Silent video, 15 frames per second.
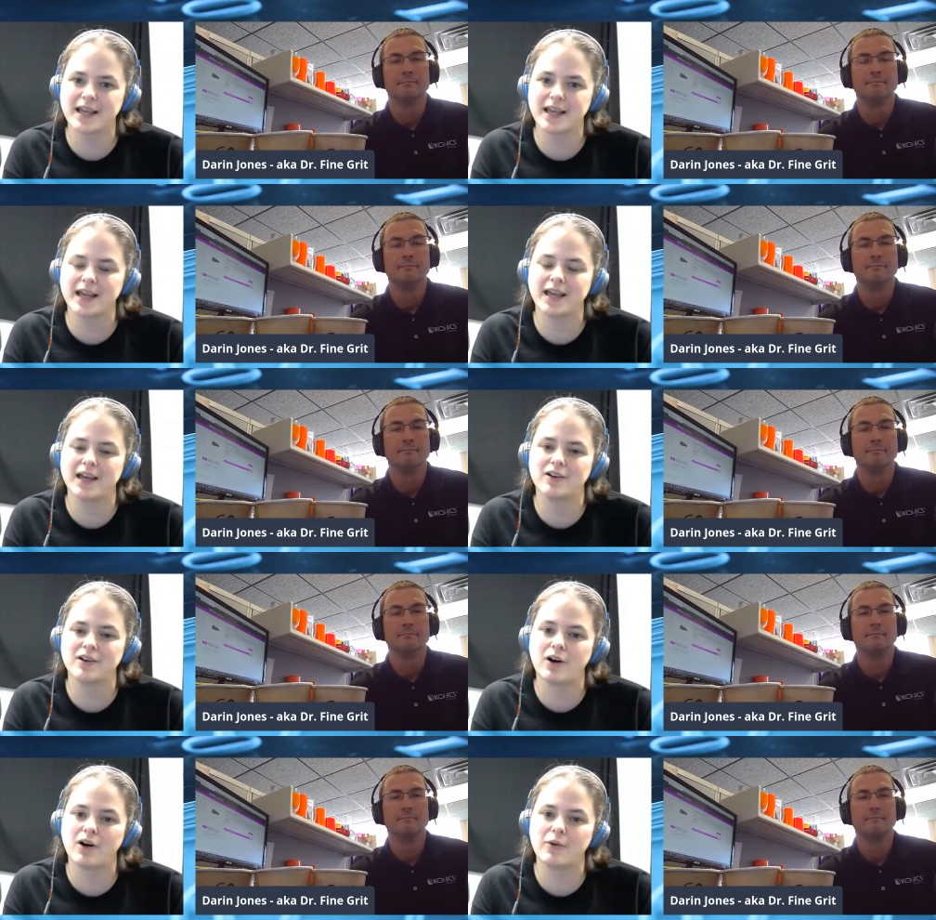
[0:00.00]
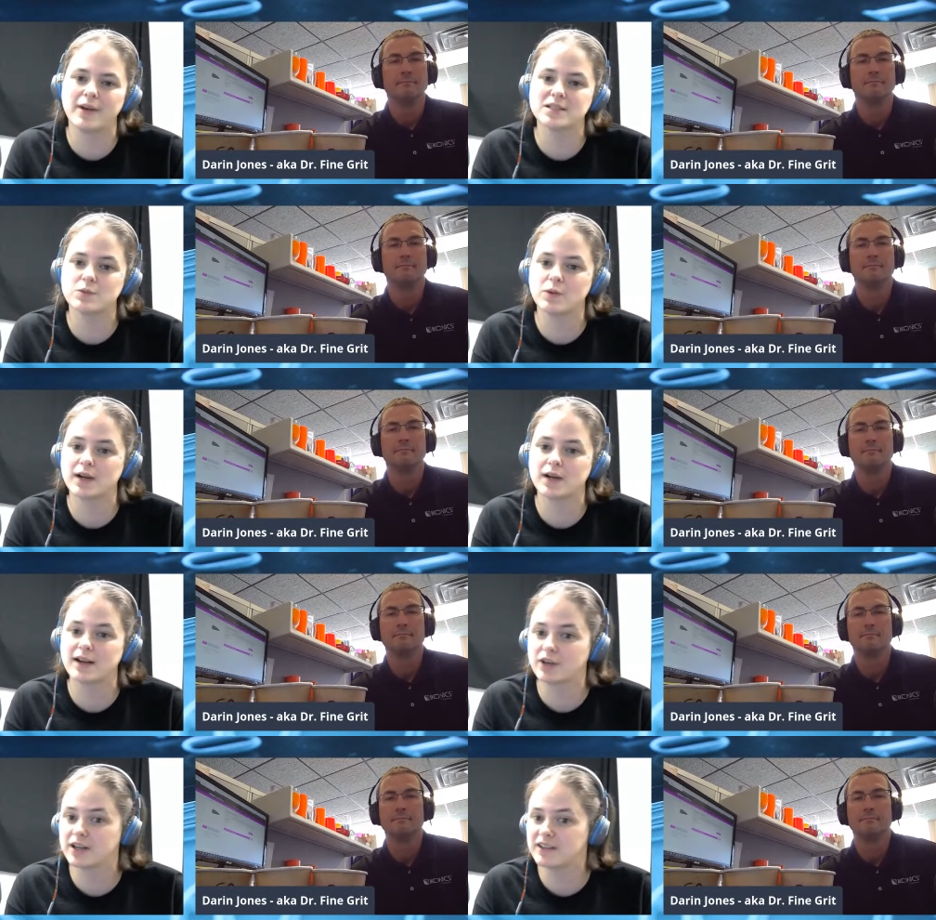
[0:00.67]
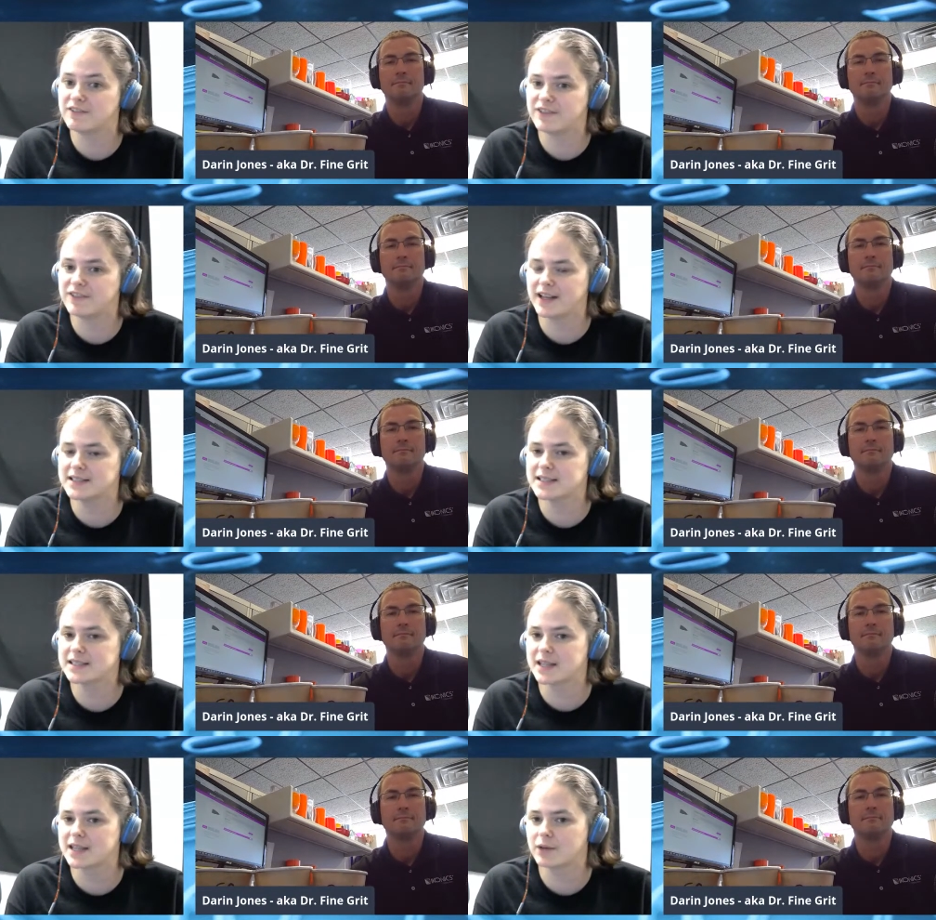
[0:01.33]
Speaker 1: and always whatever
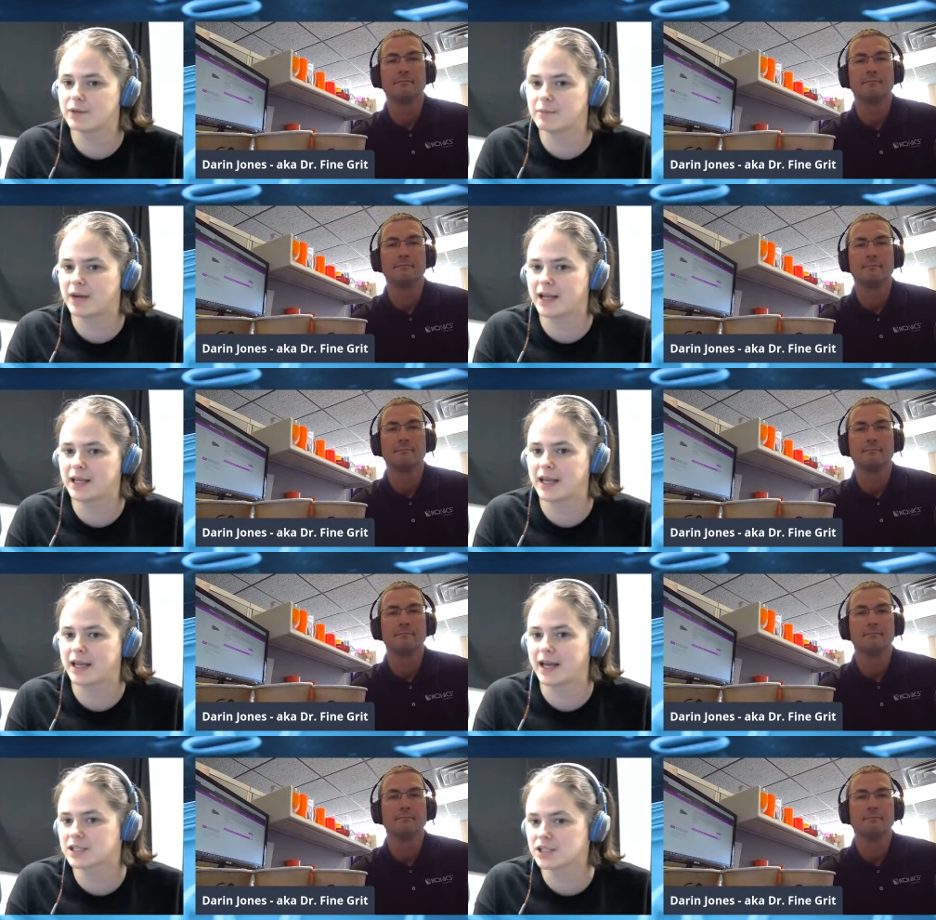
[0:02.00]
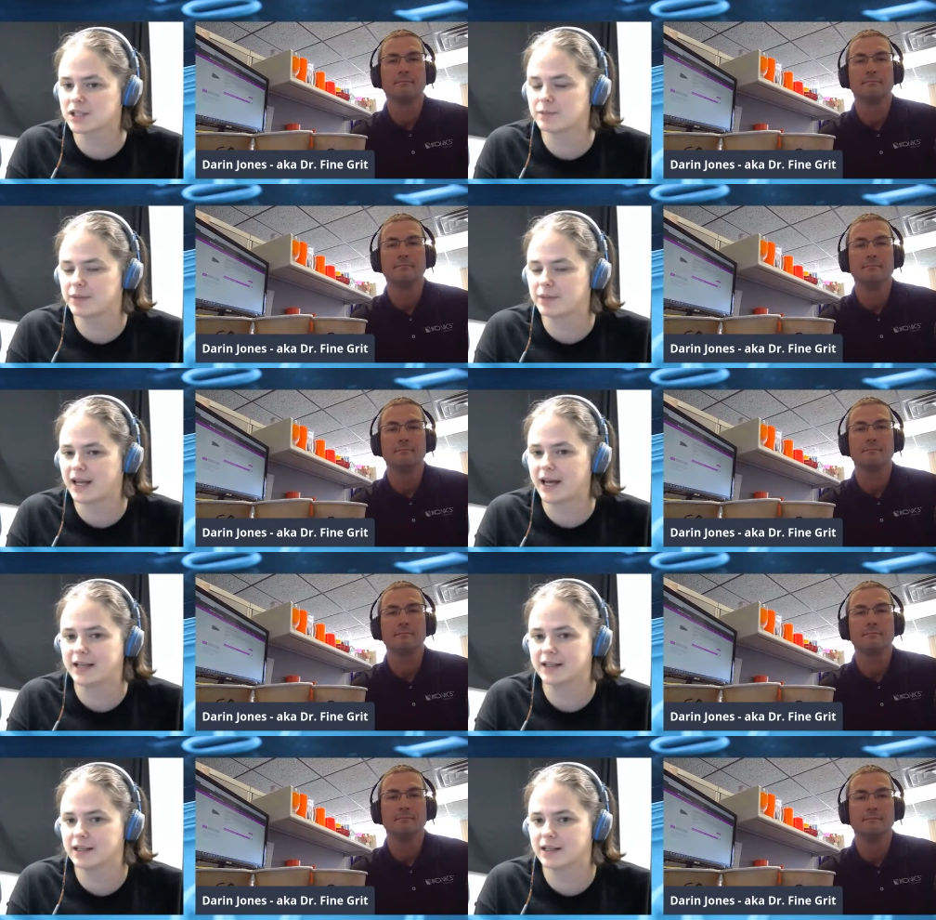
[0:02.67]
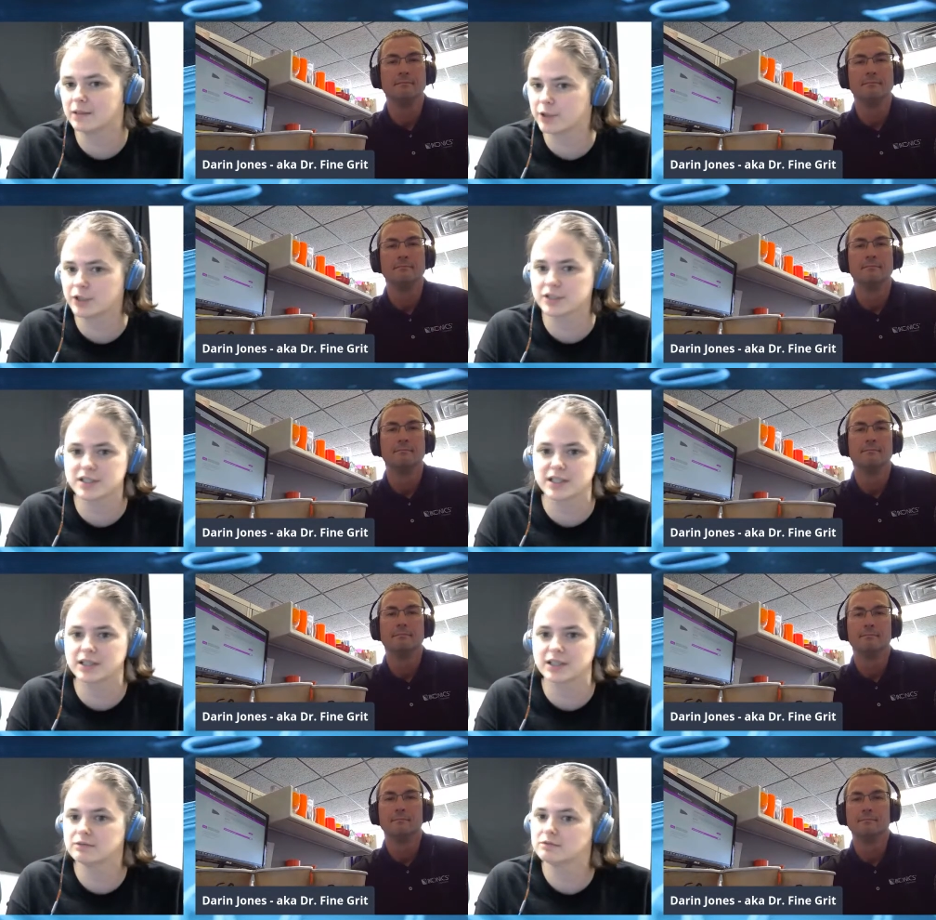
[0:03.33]
events that we might actually be at in
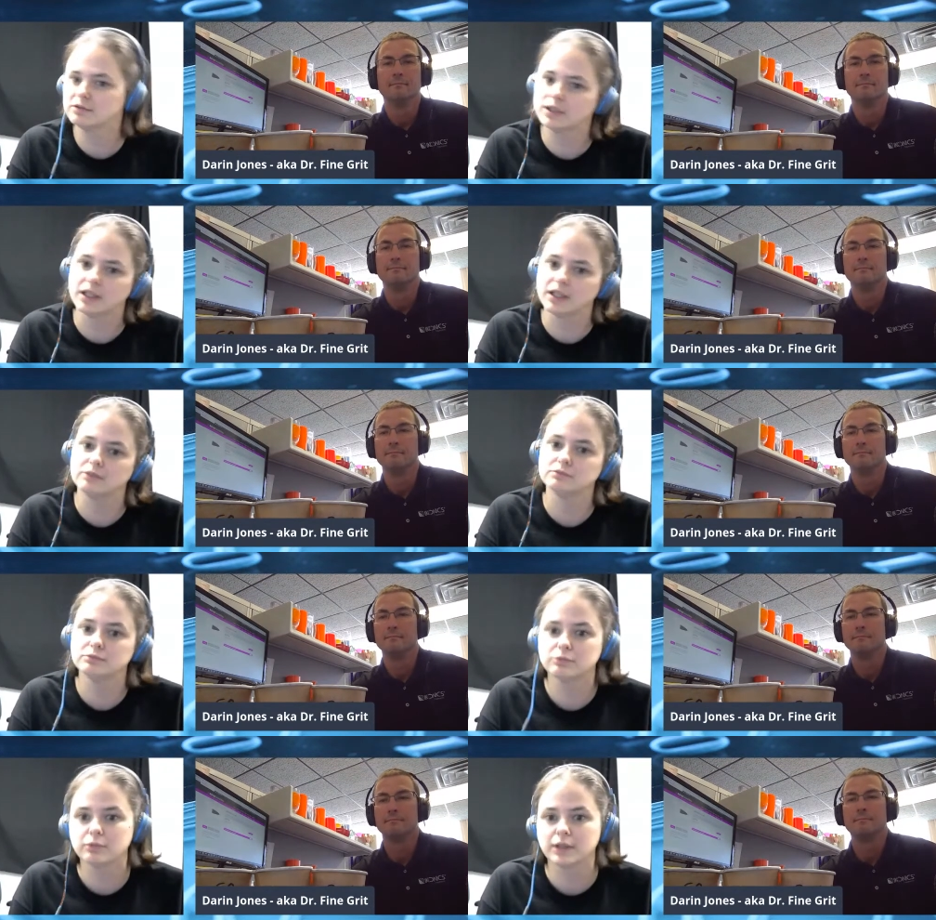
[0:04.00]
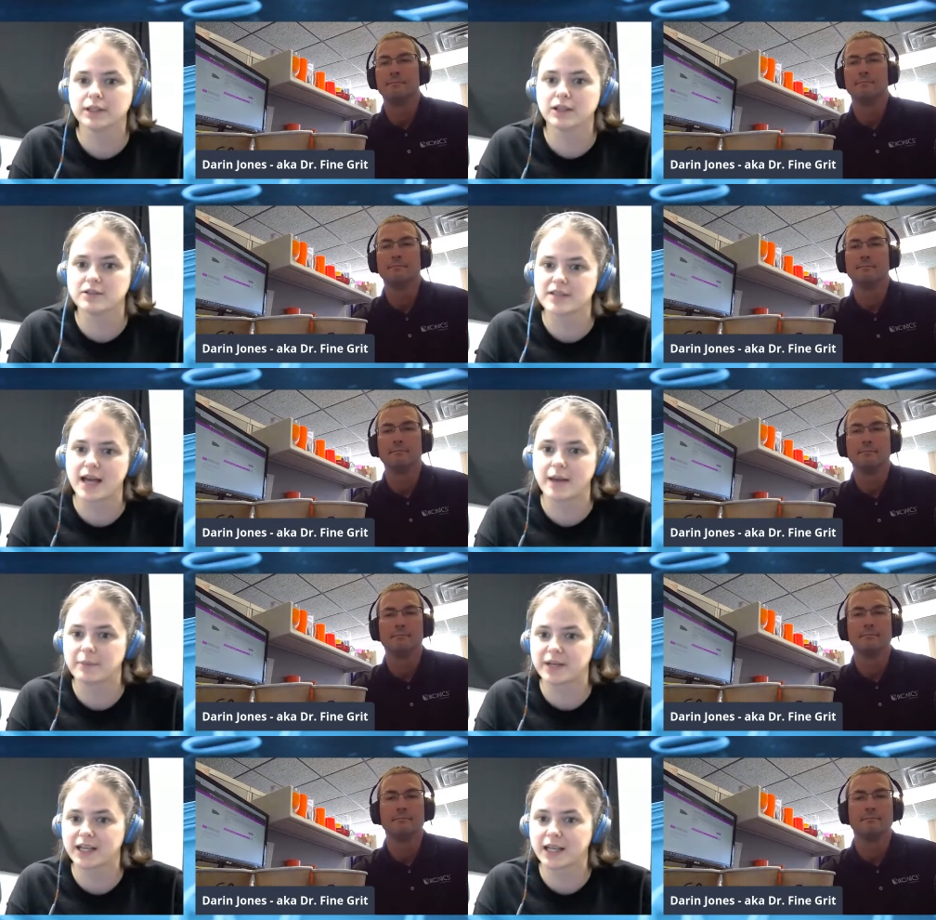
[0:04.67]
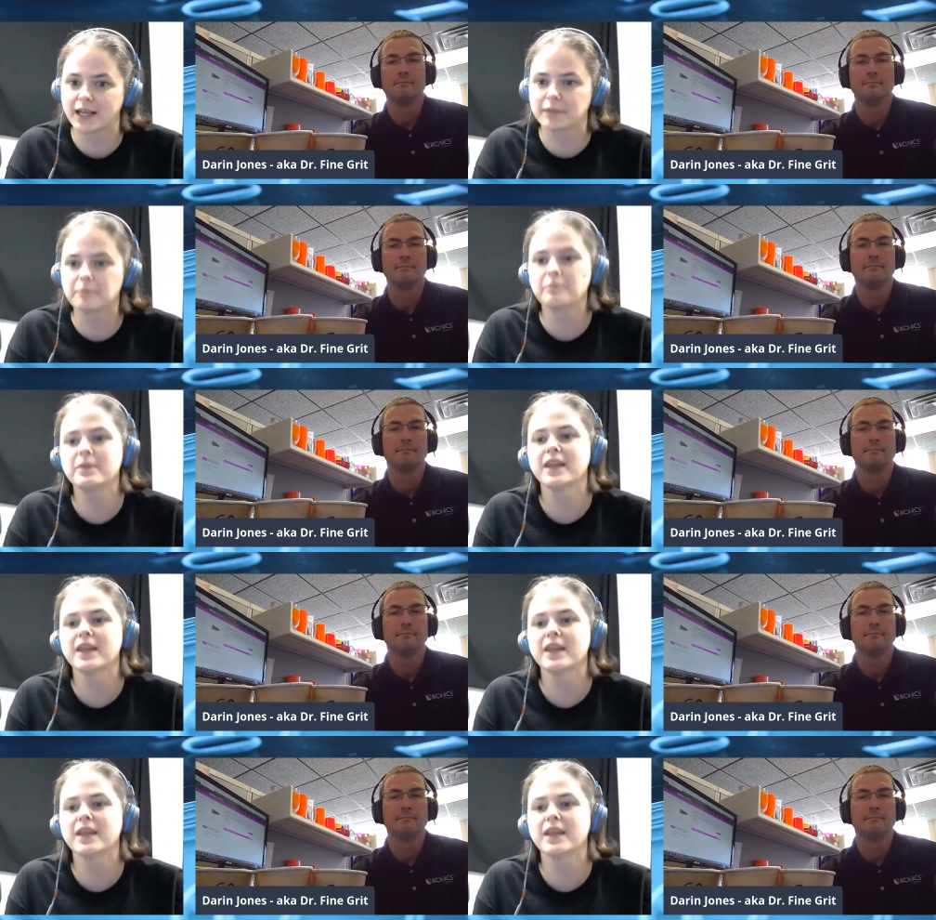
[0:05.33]
person, you know, when those happen again,